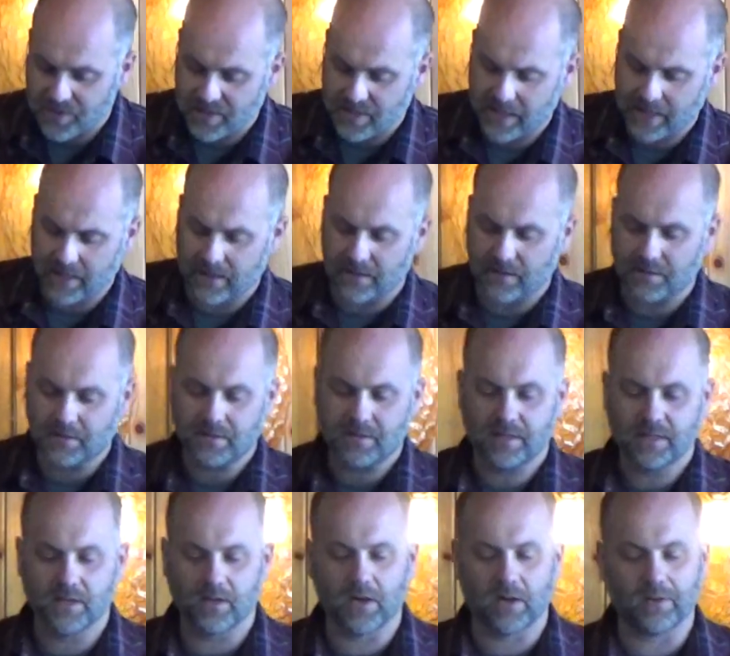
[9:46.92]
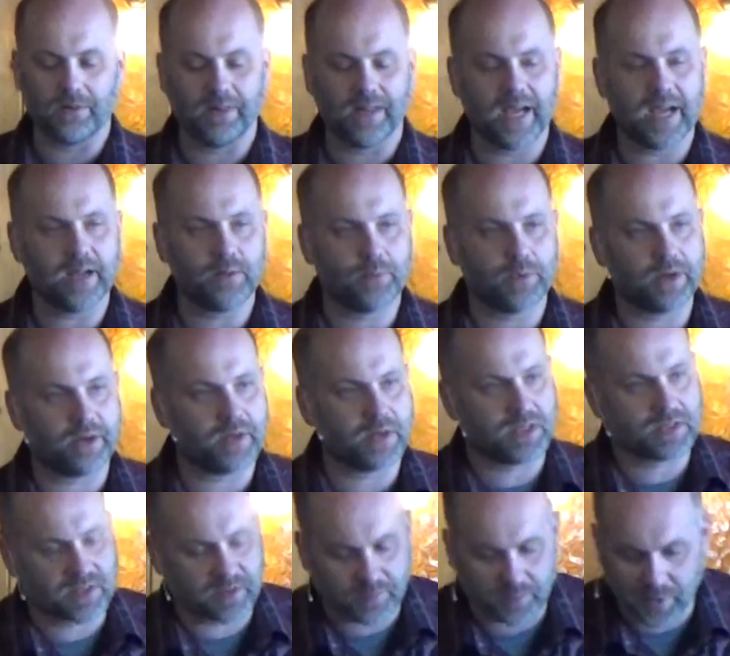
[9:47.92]
scene. There are
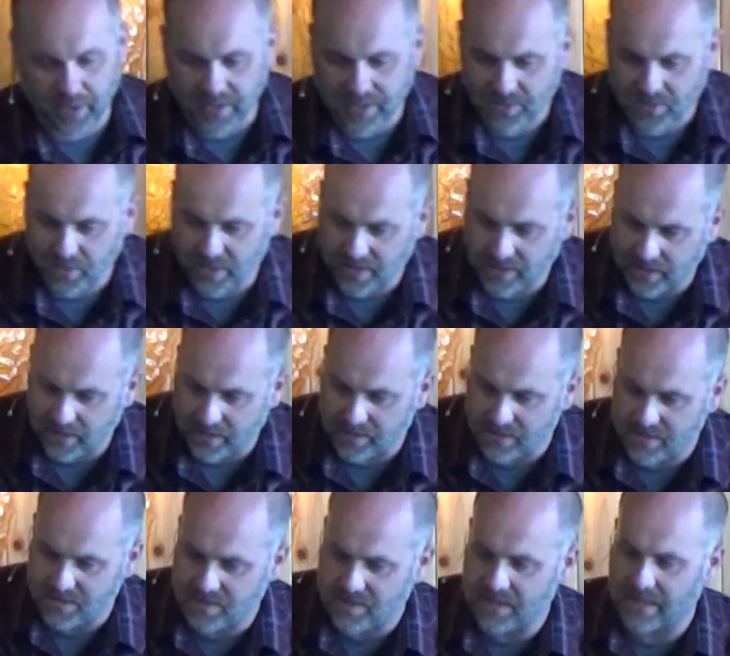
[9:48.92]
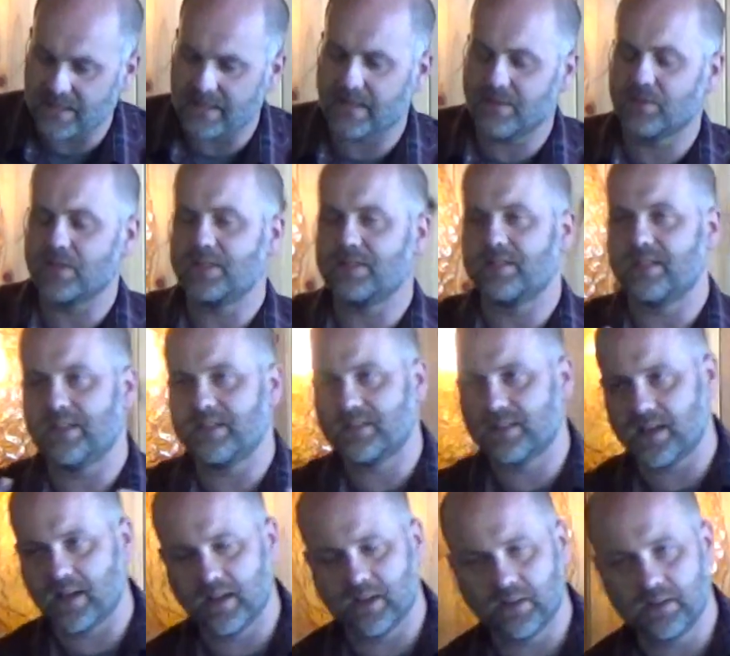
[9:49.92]
libraries of books written on this scene. Every
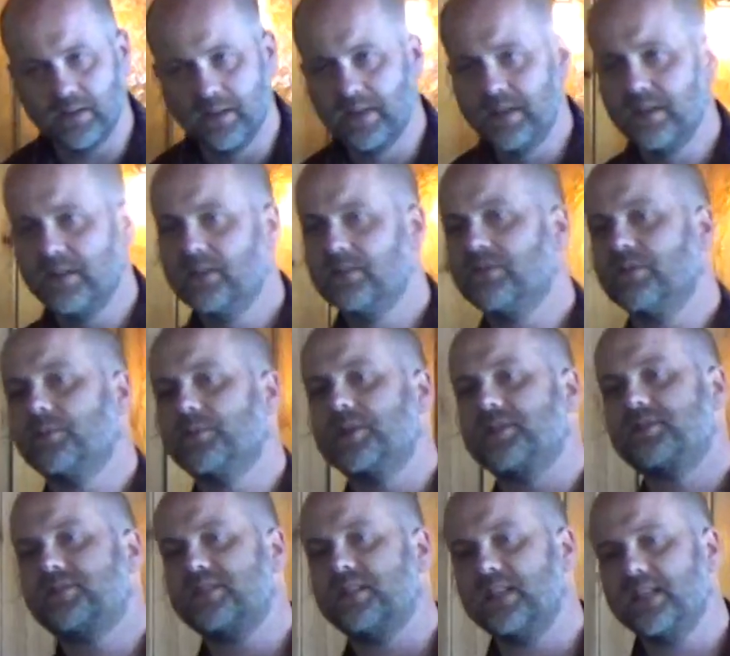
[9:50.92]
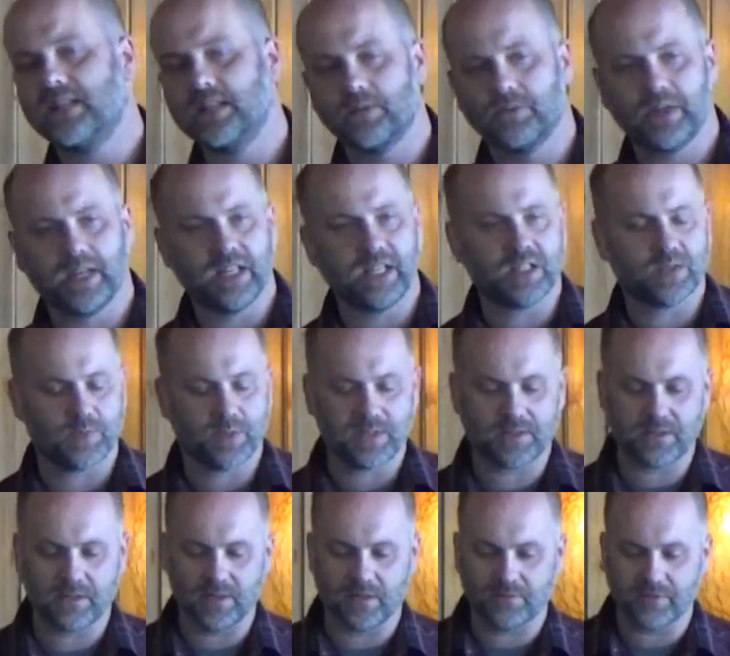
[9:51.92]
detail, from the seating
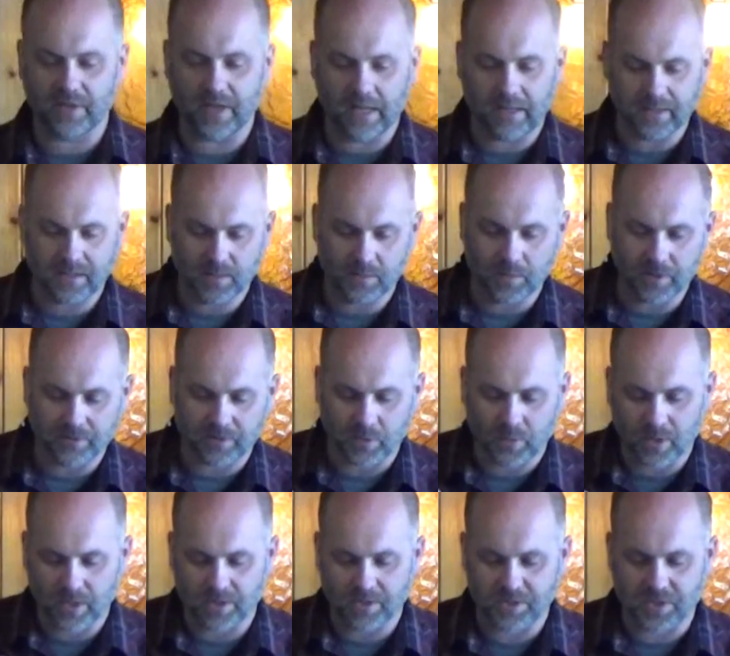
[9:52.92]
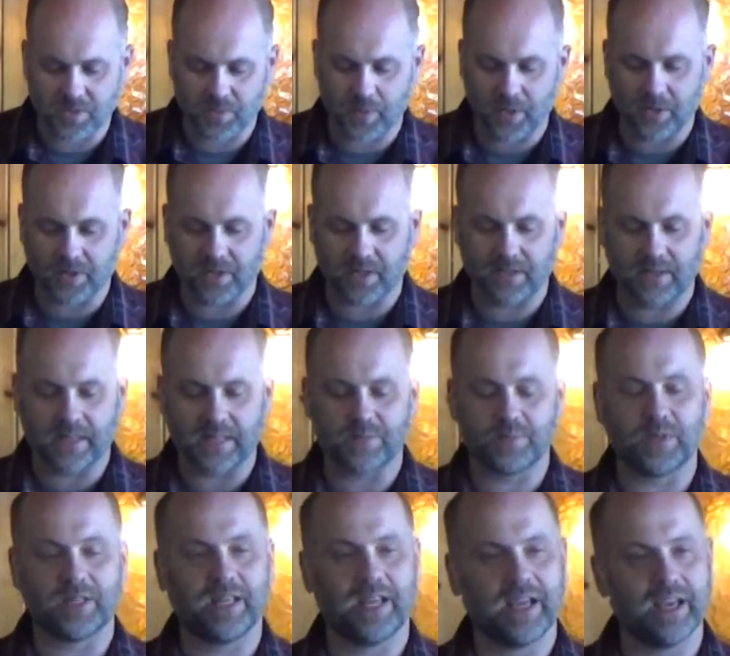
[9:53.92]
arrangement to the volume of the words spoken, has
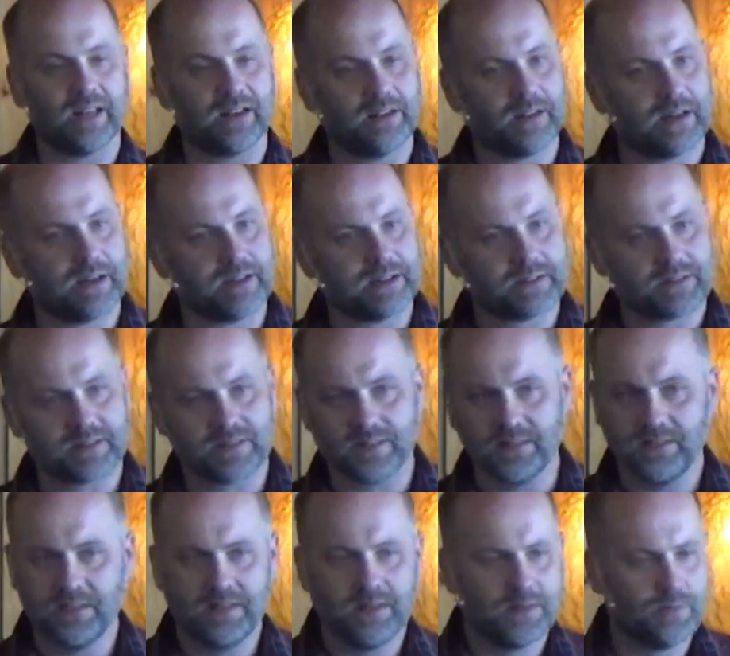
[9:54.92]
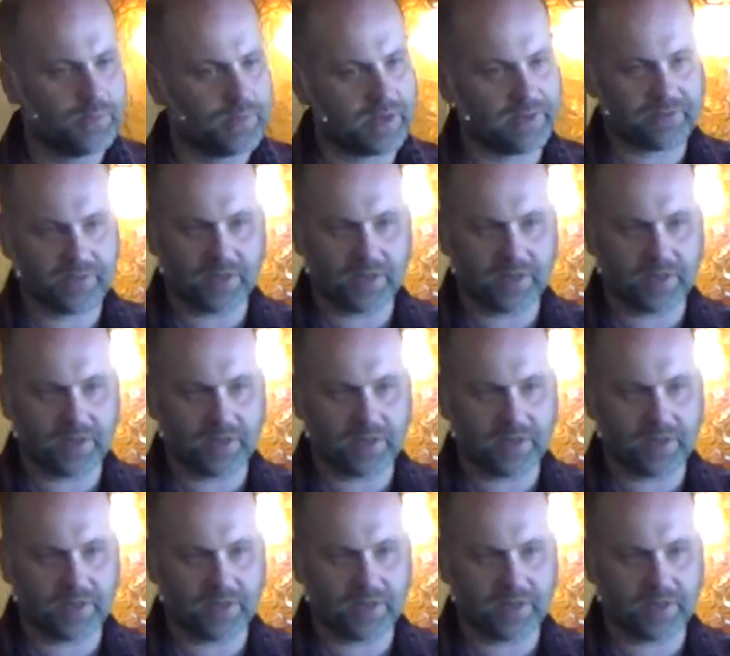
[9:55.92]
been analyzed by